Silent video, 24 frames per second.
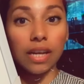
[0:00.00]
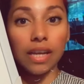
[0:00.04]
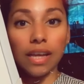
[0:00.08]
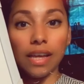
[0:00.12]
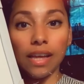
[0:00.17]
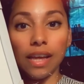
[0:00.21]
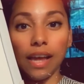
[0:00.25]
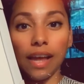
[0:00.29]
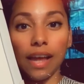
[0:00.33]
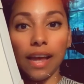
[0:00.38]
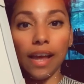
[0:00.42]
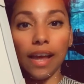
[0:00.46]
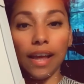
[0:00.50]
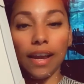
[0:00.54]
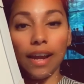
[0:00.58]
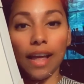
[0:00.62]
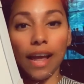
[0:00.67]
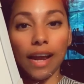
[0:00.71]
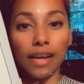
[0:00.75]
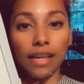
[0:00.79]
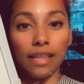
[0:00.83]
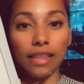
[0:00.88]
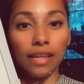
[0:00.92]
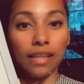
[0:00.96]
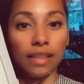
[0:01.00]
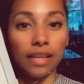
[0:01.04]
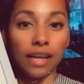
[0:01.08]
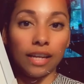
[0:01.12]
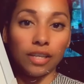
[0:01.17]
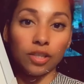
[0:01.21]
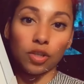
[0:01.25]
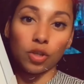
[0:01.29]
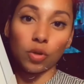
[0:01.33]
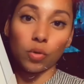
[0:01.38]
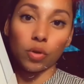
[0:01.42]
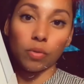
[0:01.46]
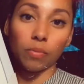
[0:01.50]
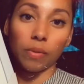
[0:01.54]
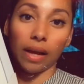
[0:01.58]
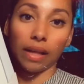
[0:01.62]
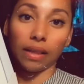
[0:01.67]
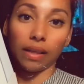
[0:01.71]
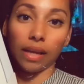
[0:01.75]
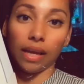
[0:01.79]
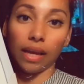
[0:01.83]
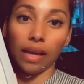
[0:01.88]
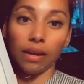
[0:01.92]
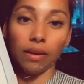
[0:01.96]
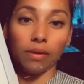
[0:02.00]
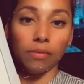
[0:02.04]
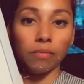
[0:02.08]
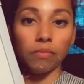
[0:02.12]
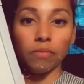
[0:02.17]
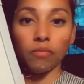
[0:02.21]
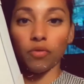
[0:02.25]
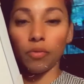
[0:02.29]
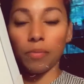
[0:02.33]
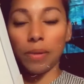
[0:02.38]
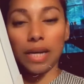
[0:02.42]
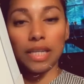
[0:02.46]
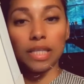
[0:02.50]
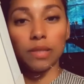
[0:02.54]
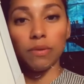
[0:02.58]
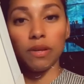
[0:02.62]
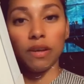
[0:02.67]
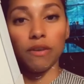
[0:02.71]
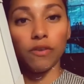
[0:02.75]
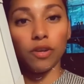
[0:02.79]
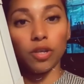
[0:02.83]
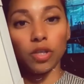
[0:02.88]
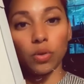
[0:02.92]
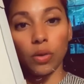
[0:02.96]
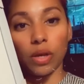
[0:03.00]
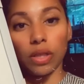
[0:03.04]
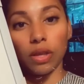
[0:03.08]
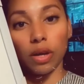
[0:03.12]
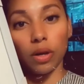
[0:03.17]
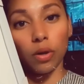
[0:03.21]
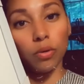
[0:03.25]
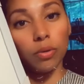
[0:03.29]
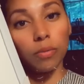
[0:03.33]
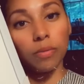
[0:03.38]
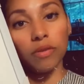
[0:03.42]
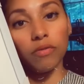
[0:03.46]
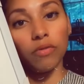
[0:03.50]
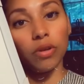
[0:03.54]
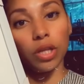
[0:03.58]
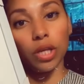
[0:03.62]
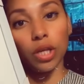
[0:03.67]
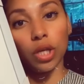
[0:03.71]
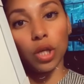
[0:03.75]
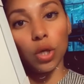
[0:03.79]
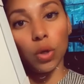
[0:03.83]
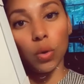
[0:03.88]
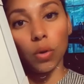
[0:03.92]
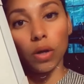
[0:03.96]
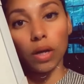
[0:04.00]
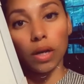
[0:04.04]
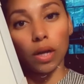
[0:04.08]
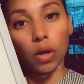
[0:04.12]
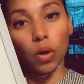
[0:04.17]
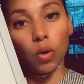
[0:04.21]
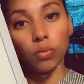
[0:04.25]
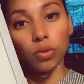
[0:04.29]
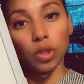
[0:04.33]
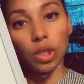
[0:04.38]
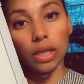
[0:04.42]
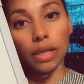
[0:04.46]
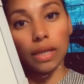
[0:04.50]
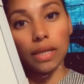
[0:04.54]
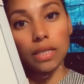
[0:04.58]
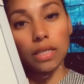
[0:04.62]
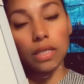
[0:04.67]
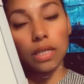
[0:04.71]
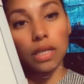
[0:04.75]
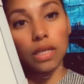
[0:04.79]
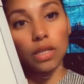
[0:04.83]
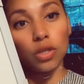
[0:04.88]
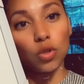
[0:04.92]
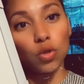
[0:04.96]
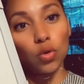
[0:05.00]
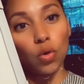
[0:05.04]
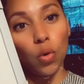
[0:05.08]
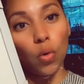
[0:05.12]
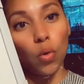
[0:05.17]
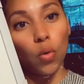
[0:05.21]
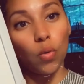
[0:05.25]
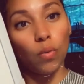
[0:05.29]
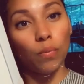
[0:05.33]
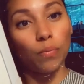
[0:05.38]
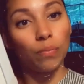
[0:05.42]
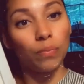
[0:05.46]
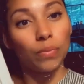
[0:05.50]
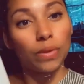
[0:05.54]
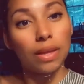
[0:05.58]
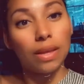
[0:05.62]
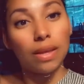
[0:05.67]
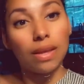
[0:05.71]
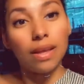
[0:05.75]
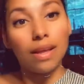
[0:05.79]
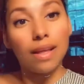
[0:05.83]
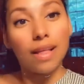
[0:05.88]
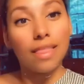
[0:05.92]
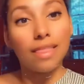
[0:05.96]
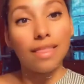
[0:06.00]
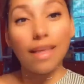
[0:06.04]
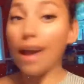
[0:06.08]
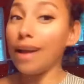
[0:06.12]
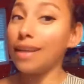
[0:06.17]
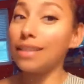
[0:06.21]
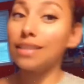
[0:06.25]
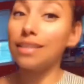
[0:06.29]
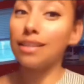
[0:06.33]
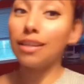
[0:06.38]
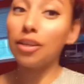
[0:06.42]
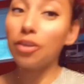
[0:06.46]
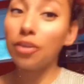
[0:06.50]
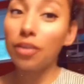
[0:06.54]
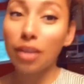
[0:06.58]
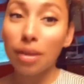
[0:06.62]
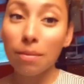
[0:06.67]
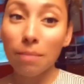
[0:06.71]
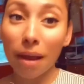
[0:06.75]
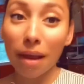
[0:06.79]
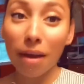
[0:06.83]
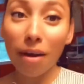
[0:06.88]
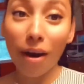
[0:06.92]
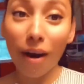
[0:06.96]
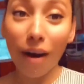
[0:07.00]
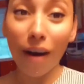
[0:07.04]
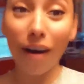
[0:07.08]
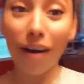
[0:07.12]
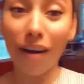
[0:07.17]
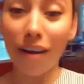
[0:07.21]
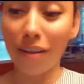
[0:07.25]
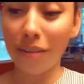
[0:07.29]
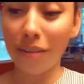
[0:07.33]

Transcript: and anything that has to do with ballet reminds me of her. So I thought it would be really cute, and I hope she likes it. So that's literally my haul.